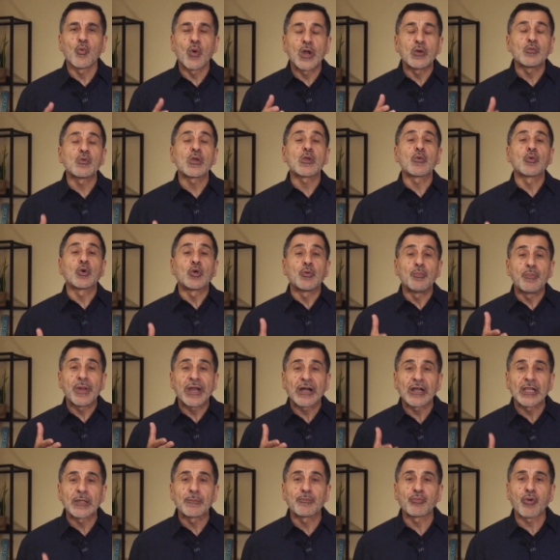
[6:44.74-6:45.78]
When we were
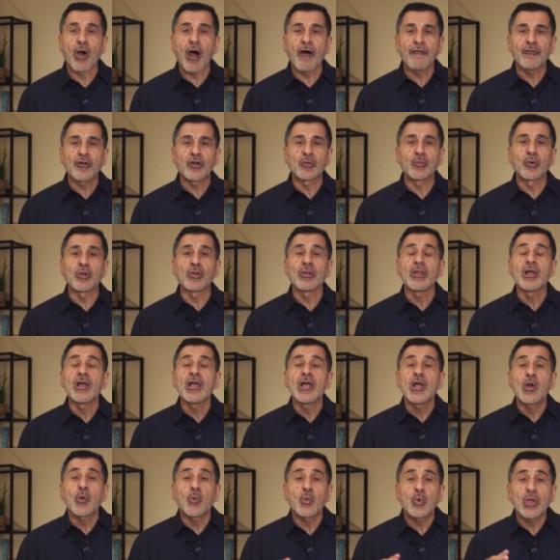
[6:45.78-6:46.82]
barely profitable,
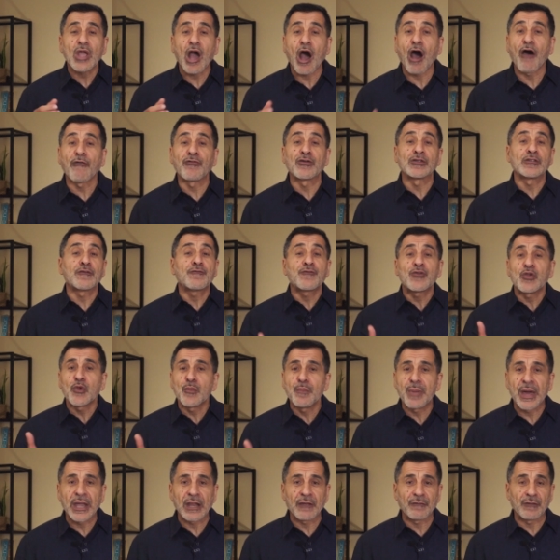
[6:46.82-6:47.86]
we offered a few
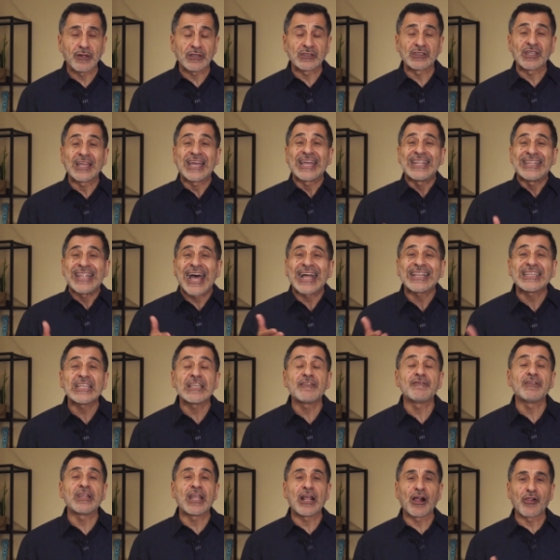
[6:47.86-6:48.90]
benefits, not
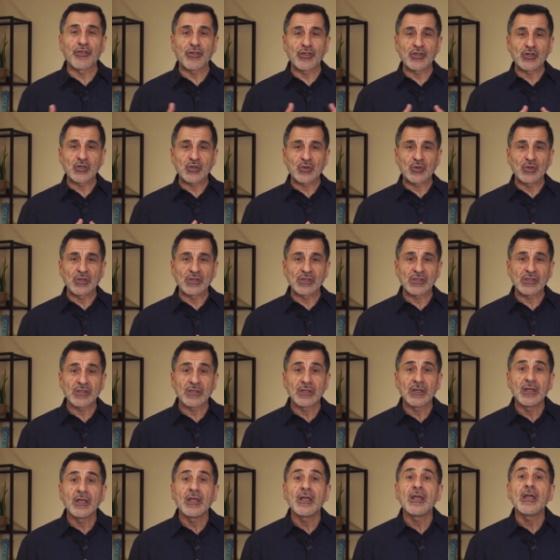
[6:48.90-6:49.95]
even health
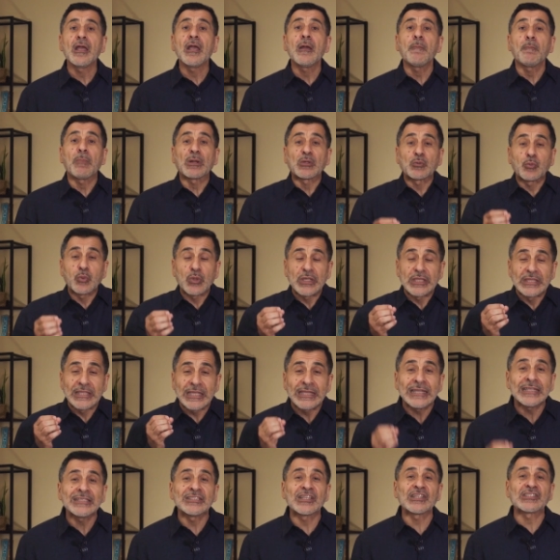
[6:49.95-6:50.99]
insurance. But we
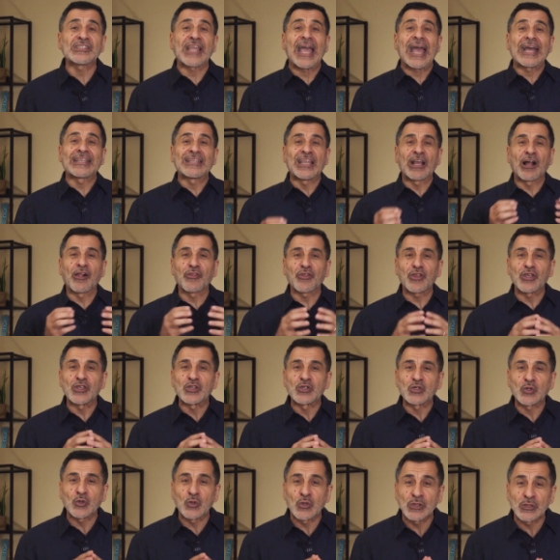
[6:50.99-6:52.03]
didn't just add health
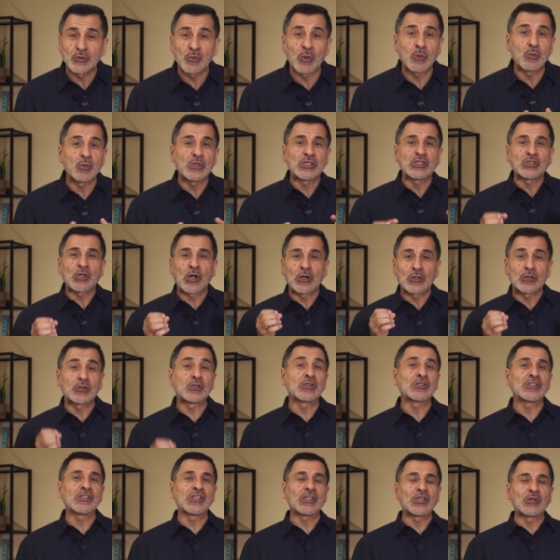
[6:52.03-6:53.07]
insurance when we started
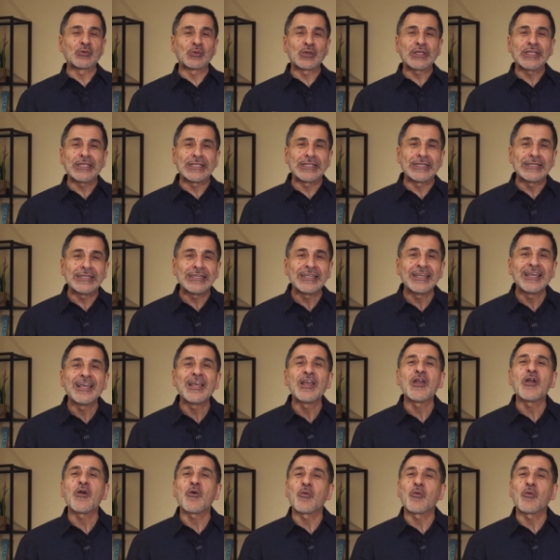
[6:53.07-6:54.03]
to see green.